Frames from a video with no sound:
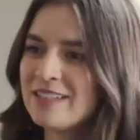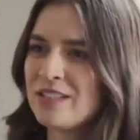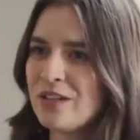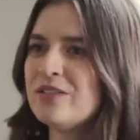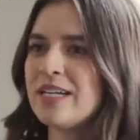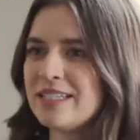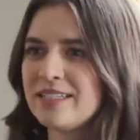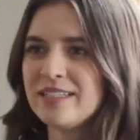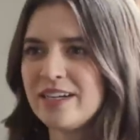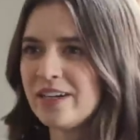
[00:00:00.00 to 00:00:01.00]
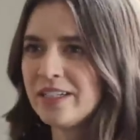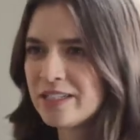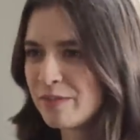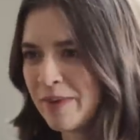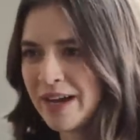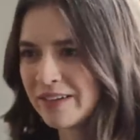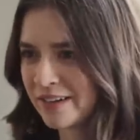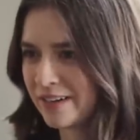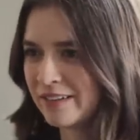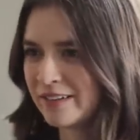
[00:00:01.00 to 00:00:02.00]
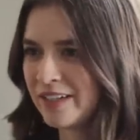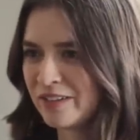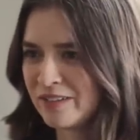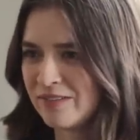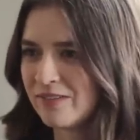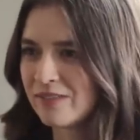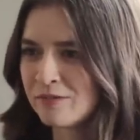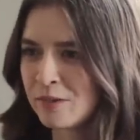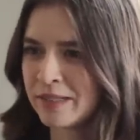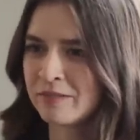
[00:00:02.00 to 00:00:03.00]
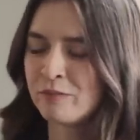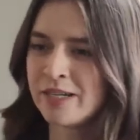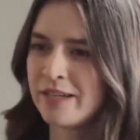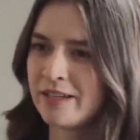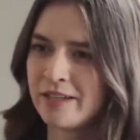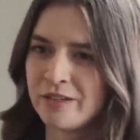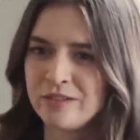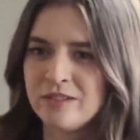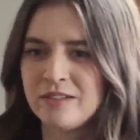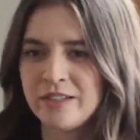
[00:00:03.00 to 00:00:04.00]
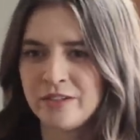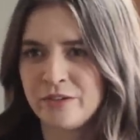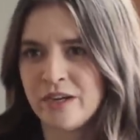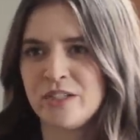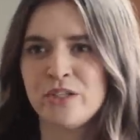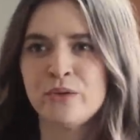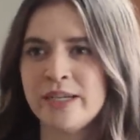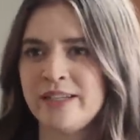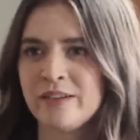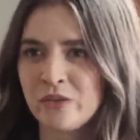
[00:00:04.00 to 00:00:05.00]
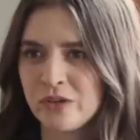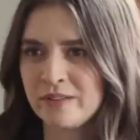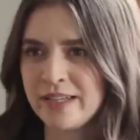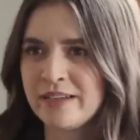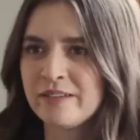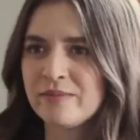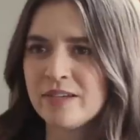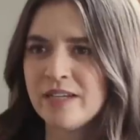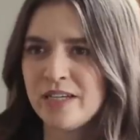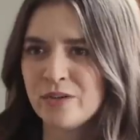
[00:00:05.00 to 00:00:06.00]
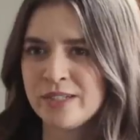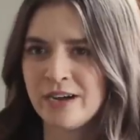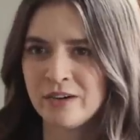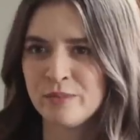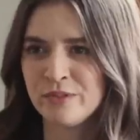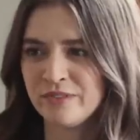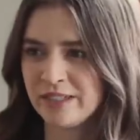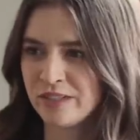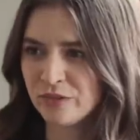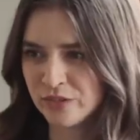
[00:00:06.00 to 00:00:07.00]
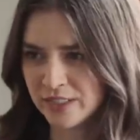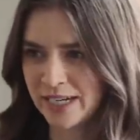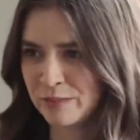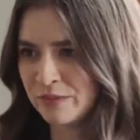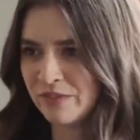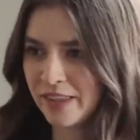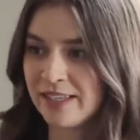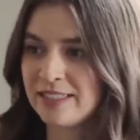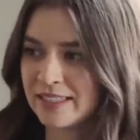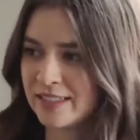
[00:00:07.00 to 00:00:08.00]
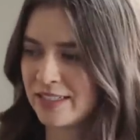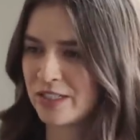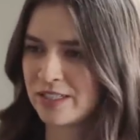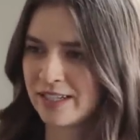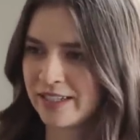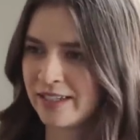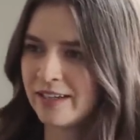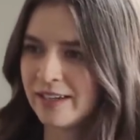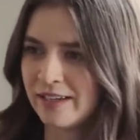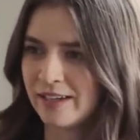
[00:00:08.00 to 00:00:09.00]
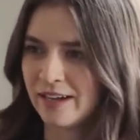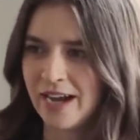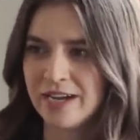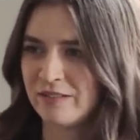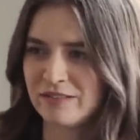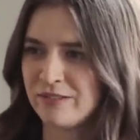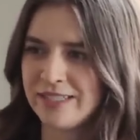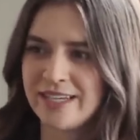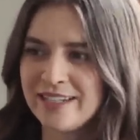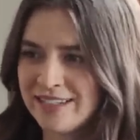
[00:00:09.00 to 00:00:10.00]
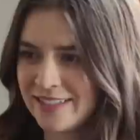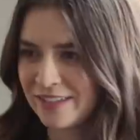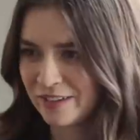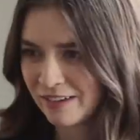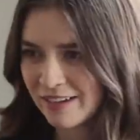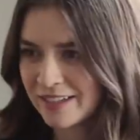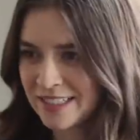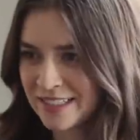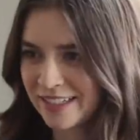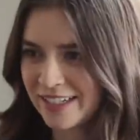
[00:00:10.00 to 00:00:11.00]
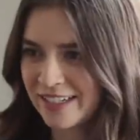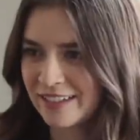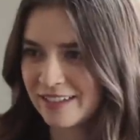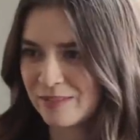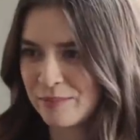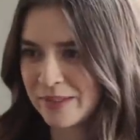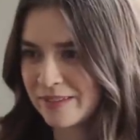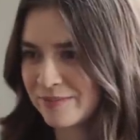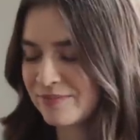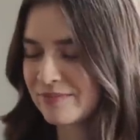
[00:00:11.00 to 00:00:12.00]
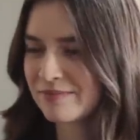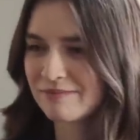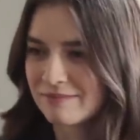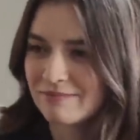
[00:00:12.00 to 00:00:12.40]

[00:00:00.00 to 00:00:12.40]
is so necessary. It doesn't matter, you know, yeah. what, what you you are doing or like, you know, now I'm moving into full time of this, and it's yeah. just like, I don't know what day it is either, honestly. Yeah. No,